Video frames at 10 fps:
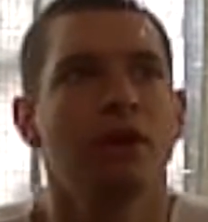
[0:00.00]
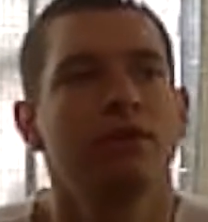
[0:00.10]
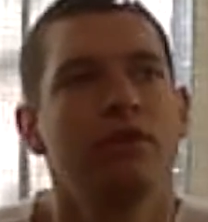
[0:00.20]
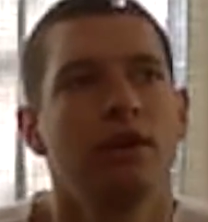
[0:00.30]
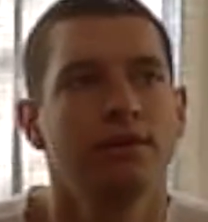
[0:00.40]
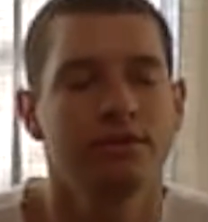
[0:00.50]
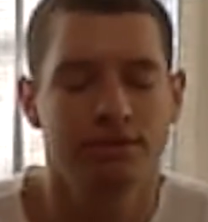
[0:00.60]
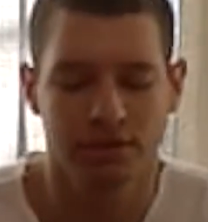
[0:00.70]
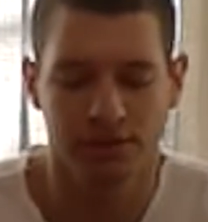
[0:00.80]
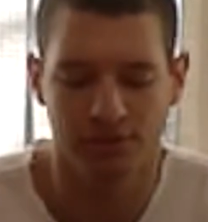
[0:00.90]
It's not
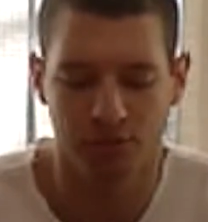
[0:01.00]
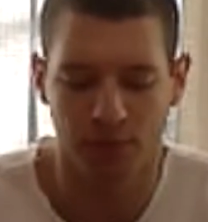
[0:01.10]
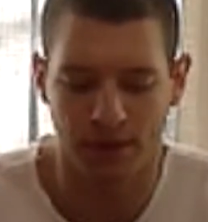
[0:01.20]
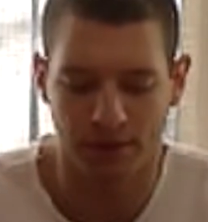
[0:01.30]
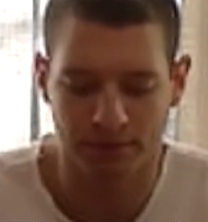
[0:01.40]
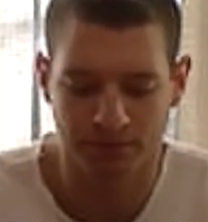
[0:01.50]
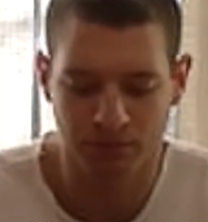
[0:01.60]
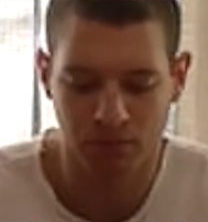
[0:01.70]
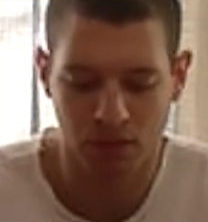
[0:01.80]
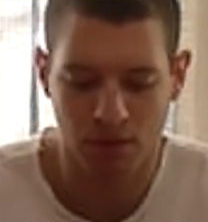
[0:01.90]
necessarily sweeter,
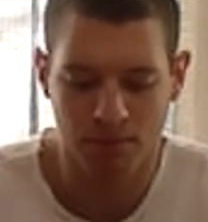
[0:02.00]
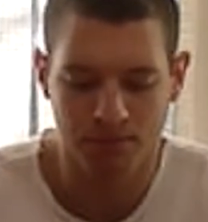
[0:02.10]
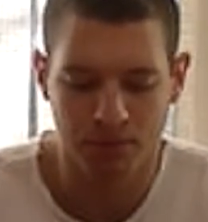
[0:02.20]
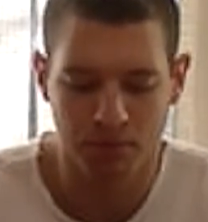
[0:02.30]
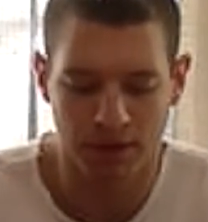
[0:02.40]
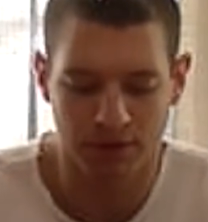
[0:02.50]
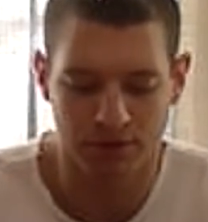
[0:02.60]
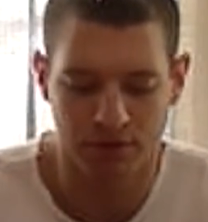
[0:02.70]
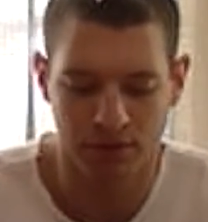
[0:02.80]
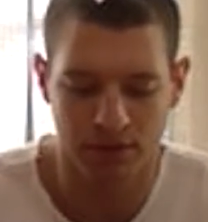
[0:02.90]
but it
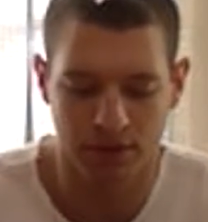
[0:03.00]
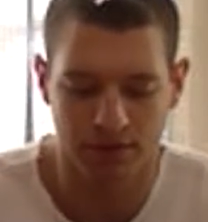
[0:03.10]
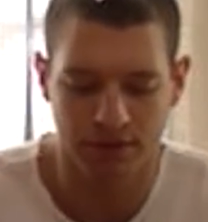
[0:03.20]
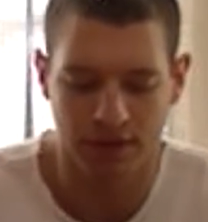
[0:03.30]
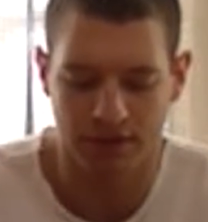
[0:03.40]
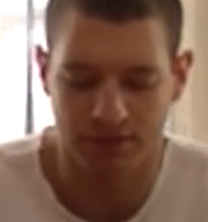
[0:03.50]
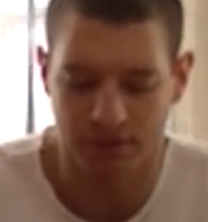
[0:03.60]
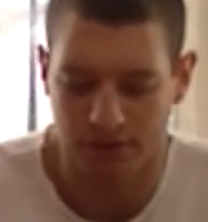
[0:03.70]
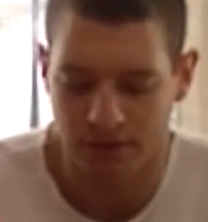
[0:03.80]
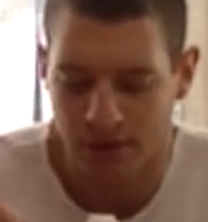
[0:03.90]
certainly does taste
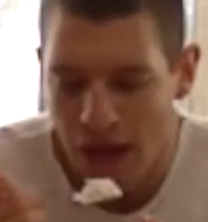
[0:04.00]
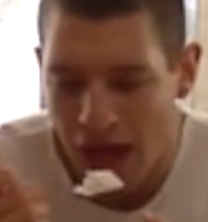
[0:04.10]
good.